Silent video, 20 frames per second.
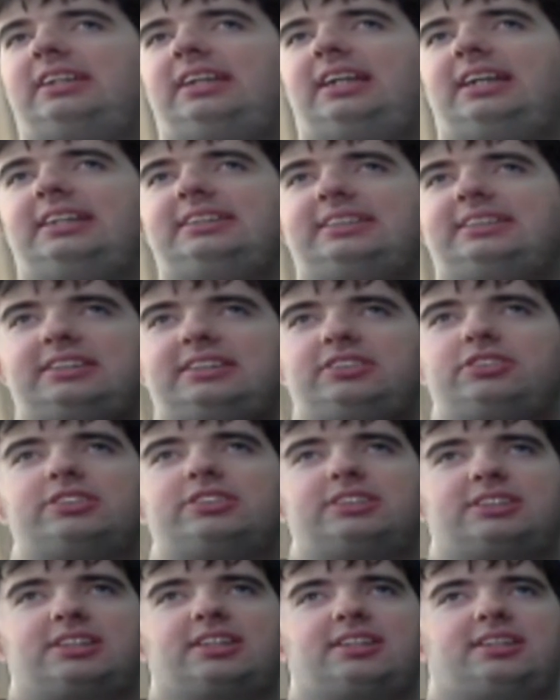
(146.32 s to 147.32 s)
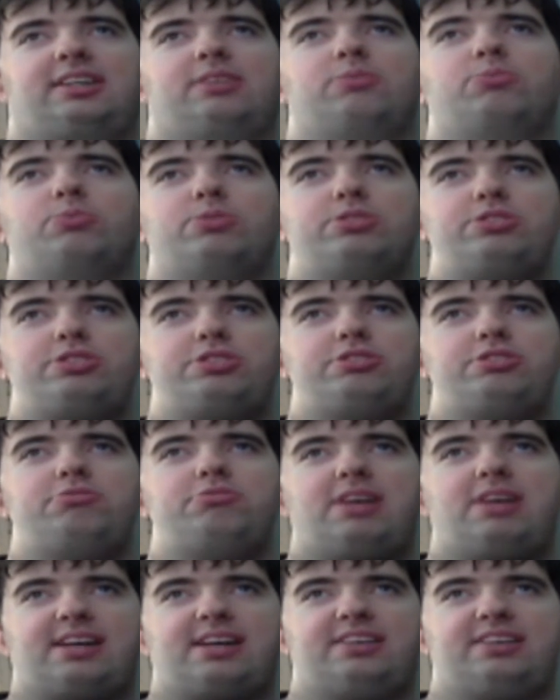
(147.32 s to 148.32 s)
here's the interesting thing. Would
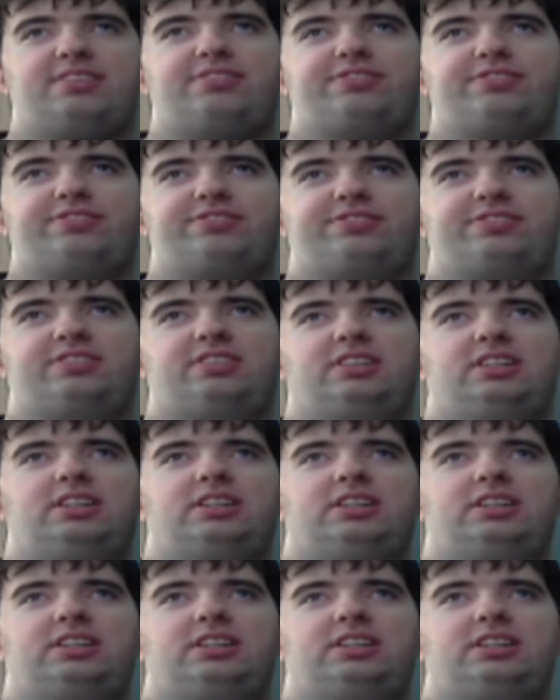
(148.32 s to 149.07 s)
you have